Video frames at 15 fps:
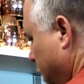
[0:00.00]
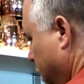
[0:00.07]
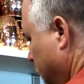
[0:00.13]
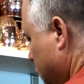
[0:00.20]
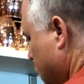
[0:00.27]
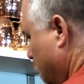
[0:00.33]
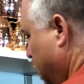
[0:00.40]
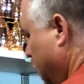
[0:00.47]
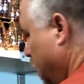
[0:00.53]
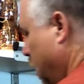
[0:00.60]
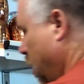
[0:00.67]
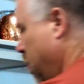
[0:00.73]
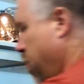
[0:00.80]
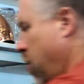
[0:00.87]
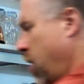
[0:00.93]
Fits up in
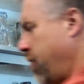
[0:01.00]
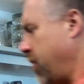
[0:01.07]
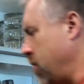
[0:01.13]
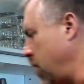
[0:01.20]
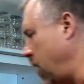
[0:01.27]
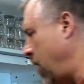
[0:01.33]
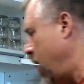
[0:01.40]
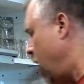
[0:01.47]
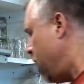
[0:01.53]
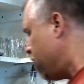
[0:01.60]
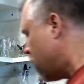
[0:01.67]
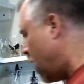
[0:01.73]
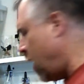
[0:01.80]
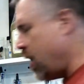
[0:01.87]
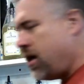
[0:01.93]
there perfectly.
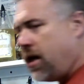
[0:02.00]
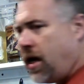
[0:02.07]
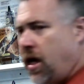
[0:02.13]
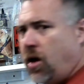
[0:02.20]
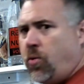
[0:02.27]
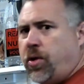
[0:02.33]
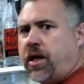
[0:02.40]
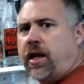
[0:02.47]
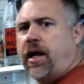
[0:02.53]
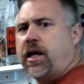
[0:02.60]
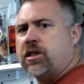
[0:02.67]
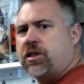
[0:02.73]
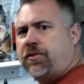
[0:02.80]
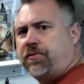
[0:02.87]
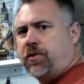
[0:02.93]
And now we can
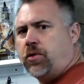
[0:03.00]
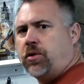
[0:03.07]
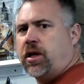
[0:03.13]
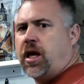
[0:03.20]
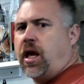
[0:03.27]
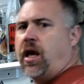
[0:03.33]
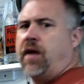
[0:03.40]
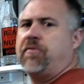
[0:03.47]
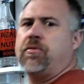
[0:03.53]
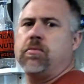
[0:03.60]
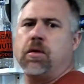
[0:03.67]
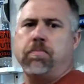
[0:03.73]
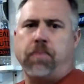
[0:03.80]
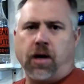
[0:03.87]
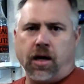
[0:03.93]
actually fill the can from
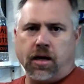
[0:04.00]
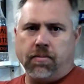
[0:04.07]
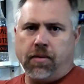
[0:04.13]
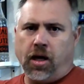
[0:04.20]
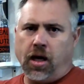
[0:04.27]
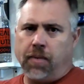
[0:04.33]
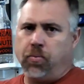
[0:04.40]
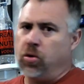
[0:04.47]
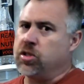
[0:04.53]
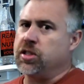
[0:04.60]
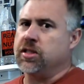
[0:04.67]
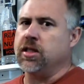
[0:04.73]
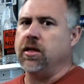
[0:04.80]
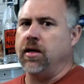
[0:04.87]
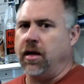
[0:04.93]
the bottom up, which
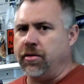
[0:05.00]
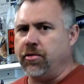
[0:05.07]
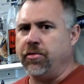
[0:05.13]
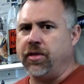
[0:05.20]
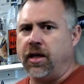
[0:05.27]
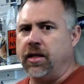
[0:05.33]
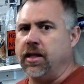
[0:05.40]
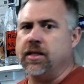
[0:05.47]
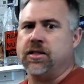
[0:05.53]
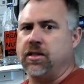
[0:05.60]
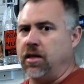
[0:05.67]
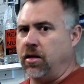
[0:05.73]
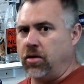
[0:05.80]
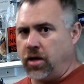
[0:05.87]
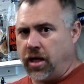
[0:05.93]
is another thing that's
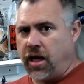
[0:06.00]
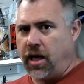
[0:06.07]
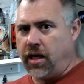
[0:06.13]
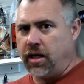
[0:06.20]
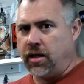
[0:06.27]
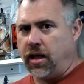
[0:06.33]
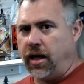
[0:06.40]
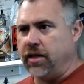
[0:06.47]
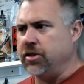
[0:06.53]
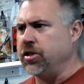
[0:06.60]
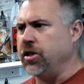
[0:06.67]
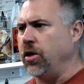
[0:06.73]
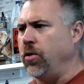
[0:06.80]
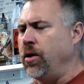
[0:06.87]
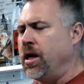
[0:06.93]
done on a canning line.
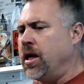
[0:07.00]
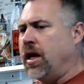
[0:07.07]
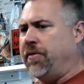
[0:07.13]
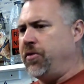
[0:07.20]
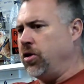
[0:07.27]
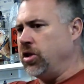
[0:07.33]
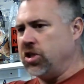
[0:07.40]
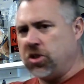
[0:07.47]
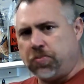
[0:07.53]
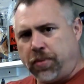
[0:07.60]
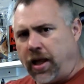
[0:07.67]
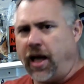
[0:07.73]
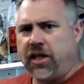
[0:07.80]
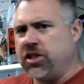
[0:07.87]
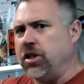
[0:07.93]
So if you're just
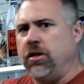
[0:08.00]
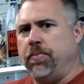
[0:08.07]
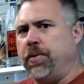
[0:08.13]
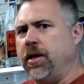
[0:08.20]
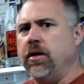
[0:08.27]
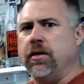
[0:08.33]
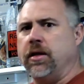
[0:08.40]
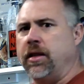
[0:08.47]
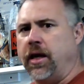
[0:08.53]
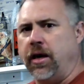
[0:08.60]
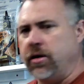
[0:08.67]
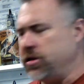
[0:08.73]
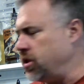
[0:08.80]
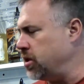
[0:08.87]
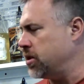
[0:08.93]
splashing the beer in
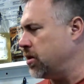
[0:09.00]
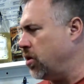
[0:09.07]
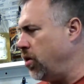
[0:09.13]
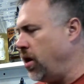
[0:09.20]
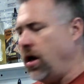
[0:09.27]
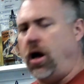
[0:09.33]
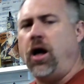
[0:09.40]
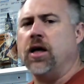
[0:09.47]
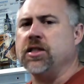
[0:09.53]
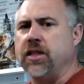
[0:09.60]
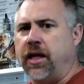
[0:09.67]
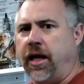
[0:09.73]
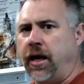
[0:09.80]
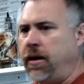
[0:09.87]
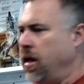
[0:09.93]
there, it's just going to
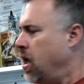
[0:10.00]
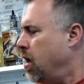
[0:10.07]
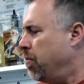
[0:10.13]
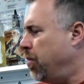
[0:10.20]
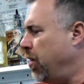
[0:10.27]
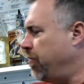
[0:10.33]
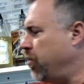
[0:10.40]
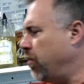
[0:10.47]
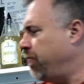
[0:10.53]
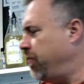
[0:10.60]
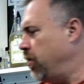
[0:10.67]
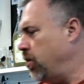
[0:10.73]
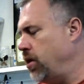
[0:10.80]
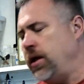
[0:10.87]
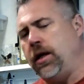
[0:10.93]
oxidate. But if you're
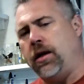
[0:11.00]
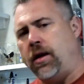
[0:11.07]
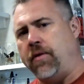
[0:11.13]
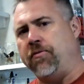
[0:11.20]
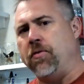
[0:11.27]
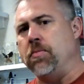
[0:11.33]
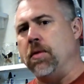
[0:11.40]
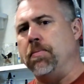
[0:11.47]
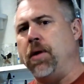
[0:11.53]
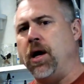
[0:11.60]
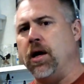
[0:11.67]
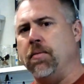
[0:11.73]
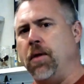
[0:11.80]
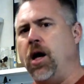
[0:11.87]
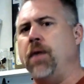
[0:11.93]
filling it from the
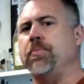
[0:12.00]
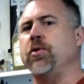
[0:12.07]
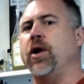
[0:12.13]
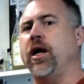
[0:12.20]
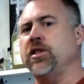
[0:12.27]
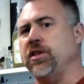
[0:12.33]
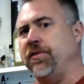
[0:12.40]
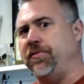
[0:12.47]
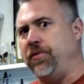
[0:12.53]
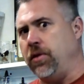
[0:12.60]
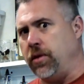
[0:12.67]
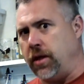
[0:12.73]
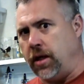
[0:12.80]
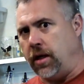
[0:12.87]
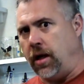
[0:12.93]
bottom up, you're actually
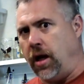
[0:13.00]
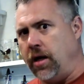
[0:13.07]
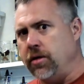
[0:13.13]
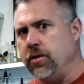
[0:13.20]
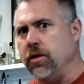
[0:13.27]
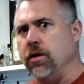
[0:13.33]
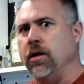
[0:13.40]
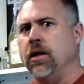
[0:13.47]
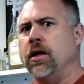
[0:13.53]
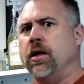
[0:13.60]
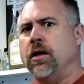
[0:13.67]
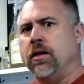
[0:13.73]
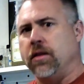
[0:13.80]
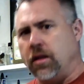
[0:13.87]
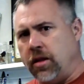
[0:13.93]
filling it under
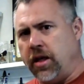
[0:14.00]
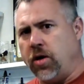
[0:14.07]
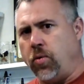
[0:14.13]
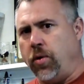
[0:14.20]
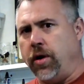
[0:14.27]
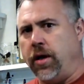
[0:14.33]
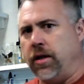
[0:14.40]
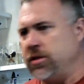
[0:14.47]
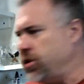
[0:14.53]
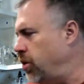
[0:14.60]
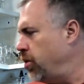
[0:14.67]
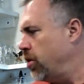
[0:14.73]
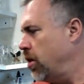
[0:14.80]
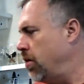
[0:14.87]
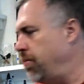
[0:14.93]
the liquid, so
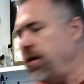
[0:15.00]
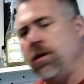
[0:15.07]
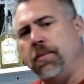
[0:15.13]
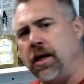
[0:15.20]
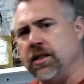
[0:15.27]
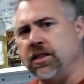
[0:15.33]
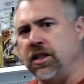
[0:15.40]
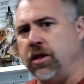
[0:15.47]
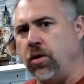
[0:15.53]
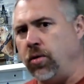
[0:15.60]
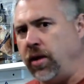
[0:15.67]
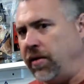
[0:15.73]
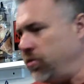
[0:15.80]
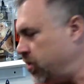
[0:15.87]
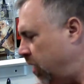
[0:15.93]
you're going to minimize DO
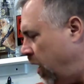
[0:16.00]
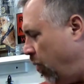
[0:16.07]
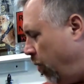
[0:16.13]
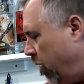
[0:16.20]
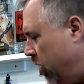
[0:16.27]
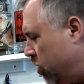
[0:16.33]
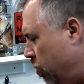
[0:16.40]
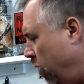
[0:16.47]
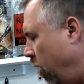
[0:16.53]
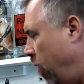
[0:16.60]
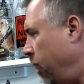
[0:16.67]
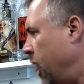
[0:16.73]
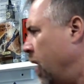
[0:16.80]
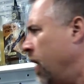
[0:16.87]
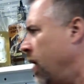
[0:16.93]
levels that way as
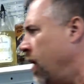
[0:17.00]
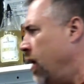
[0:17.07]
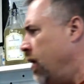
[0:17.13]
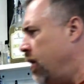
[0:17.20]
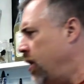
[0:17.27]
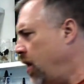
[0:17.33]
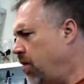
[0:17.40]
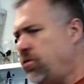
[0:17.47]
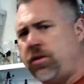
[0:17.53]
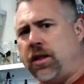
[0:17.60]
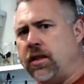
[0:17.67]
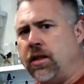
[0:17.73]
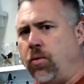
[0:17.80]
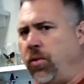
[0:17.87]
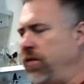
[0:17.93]
well. The other
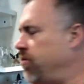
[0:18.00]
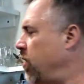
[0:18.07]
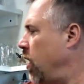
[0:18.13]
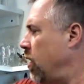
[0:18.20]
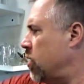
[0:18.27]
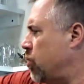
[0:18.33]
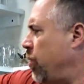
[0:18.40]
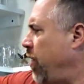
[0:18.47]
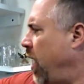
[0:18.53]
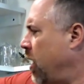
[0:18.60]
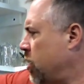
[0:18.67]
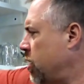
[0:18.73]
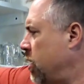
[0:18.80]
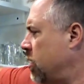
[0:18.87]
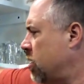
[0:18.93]
thing that we've done is we
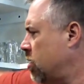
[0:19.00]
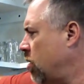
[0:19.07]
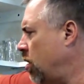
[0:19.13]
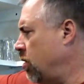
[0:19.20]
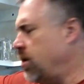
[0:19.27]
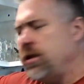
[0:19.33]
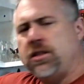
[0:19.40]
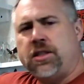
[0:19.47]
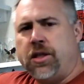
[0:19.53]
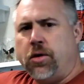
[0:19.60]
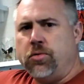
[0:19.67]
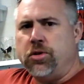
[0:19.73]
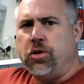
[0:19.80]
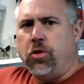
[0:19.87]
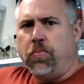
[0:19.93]
actually installed this
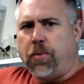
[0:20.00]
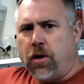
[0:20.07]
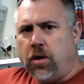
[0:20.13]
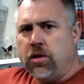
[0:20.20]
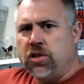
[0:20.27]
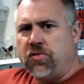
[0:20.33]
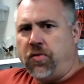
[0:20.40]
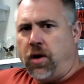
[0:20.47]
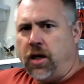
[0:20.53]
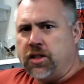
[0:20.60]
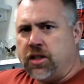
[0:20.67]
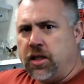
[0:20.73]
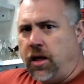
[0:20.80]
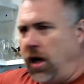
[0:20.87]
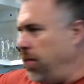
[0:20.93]
CO2 Purge
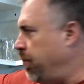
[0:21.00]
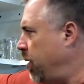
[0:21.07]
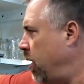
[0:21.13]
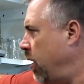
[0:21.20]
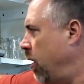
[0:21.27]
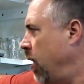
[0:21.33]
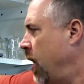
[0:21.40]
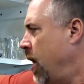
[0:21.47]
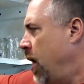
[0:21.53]
Faucet up here.